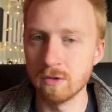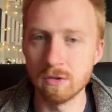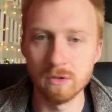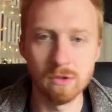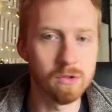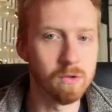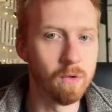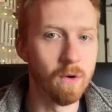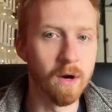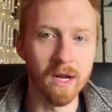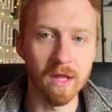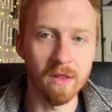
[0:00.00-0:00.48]

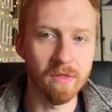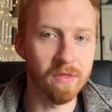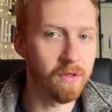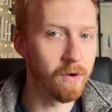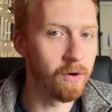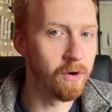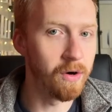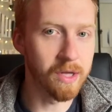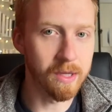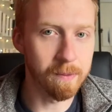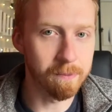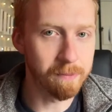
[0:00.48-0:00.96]
20,
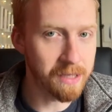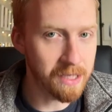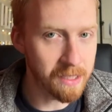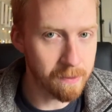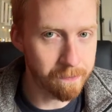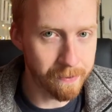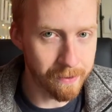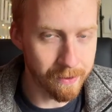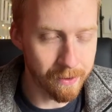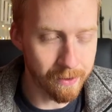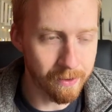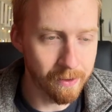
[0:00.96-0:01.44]
30
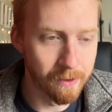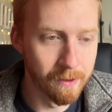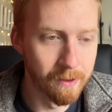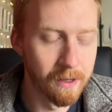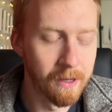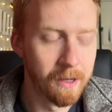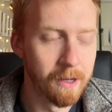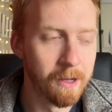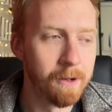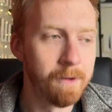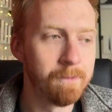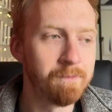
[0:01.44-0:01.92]
people,
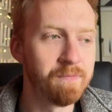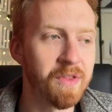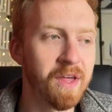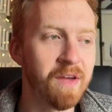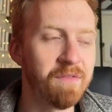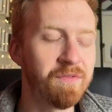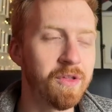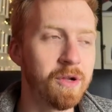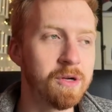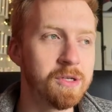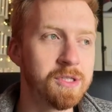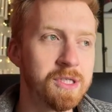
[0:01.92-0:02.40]

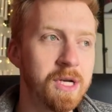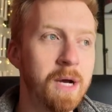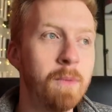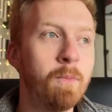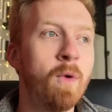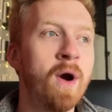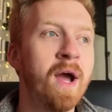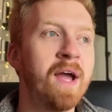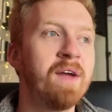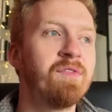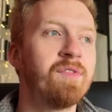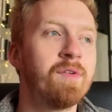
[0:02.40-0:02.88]
if there's some
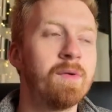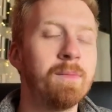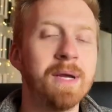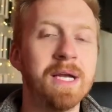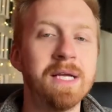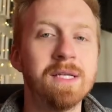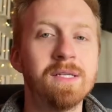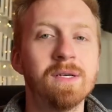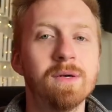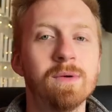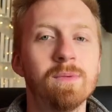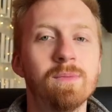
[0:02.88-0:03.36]
way for
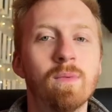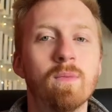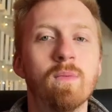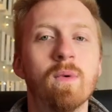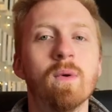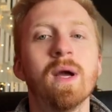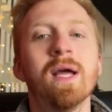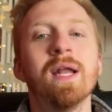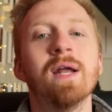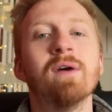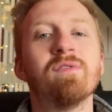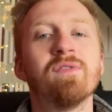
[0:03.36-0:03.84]
me to
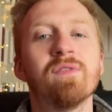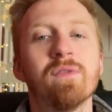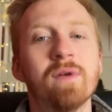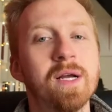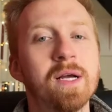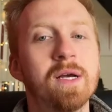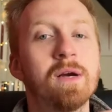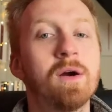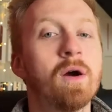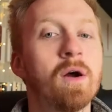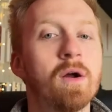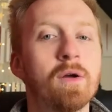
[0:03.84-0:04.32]
win a
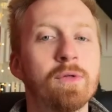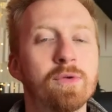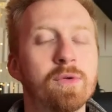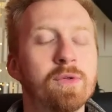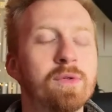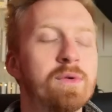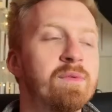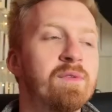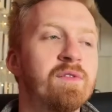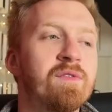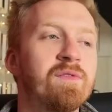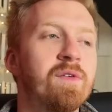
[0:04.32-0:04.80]
free car through
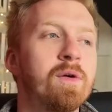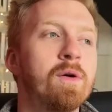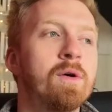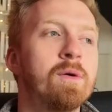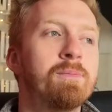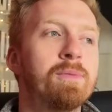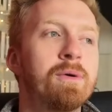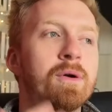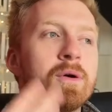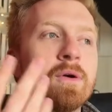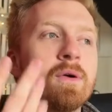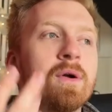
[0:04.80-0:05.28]
the
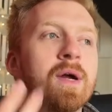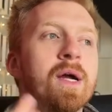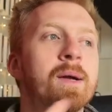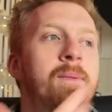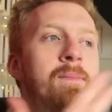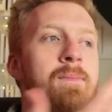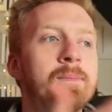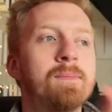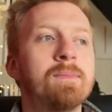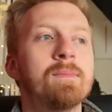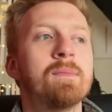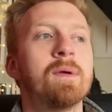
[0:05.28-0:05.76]
referral
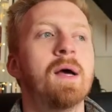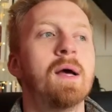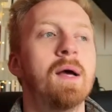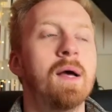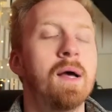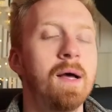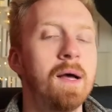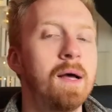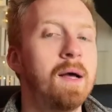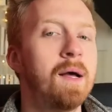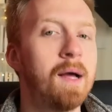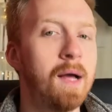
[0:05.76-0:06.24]
program,
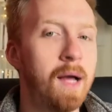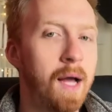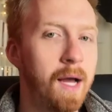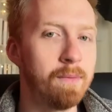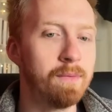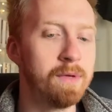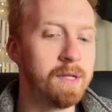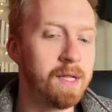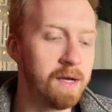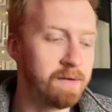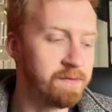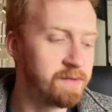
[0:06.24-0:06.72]
I
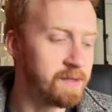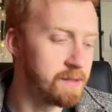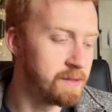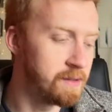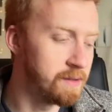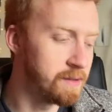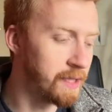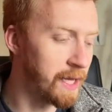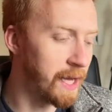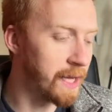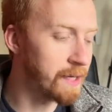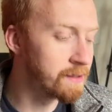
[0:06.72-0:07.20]
would love to
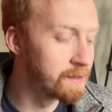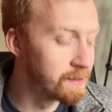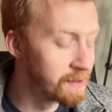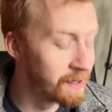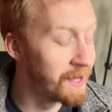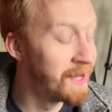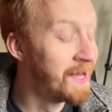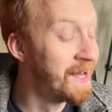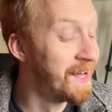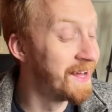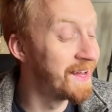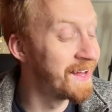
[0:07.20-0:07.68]
do
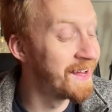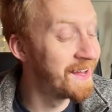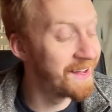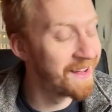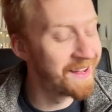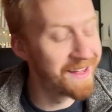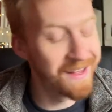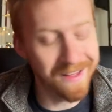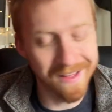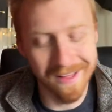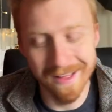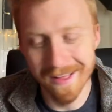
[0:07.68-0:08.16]

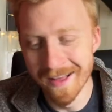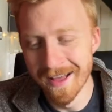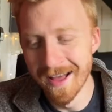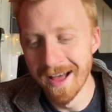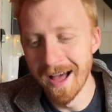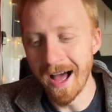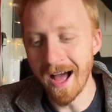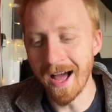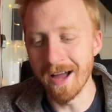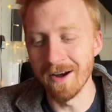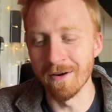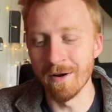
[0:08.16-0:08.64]
that.
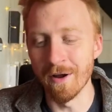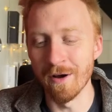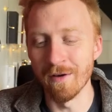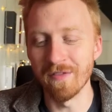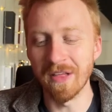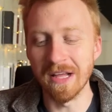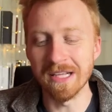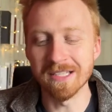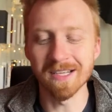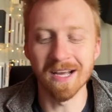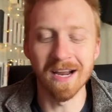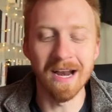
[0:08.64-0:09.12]
I don't know if
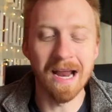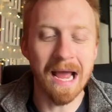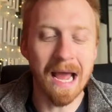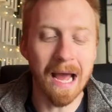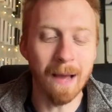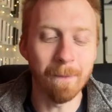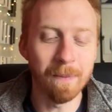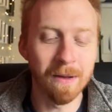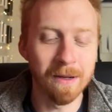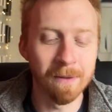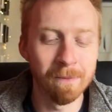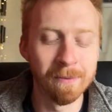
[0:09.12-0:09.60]
that's going to
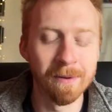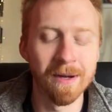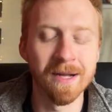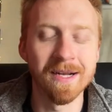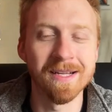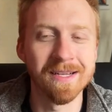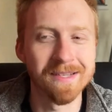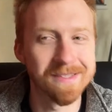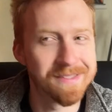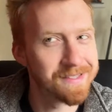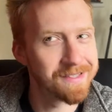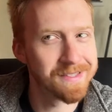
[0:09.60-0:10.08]
happen,
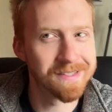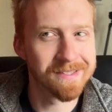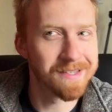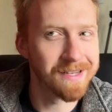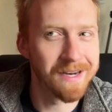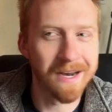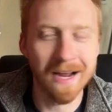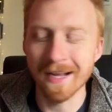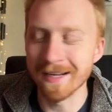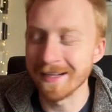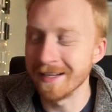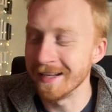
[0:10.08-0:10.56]
but it's just
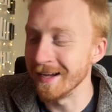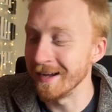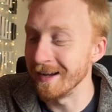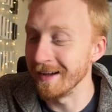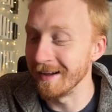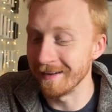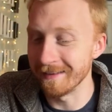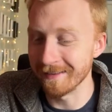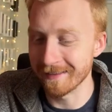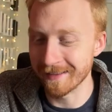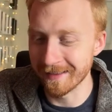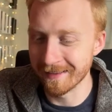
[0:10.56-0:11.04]
an
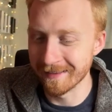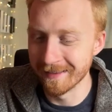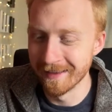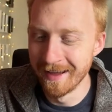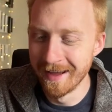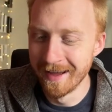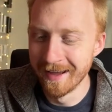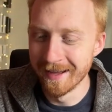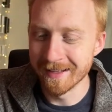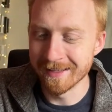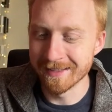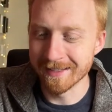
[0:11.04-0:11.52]
idea.
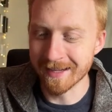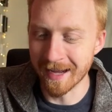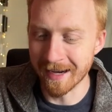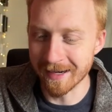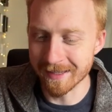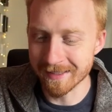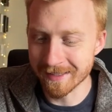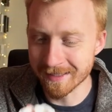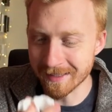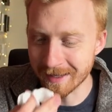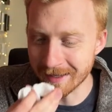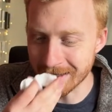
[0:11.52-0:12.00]
It's kind
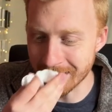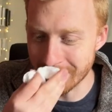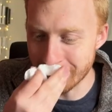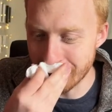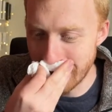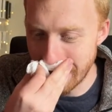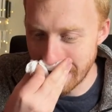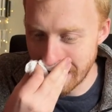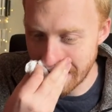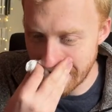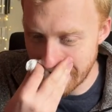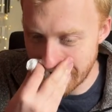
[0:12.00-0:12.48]
of stuck in
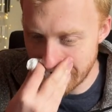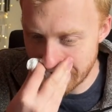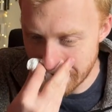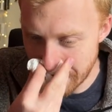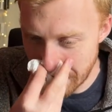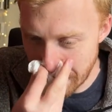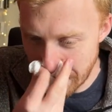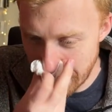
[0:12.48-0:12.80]
my head.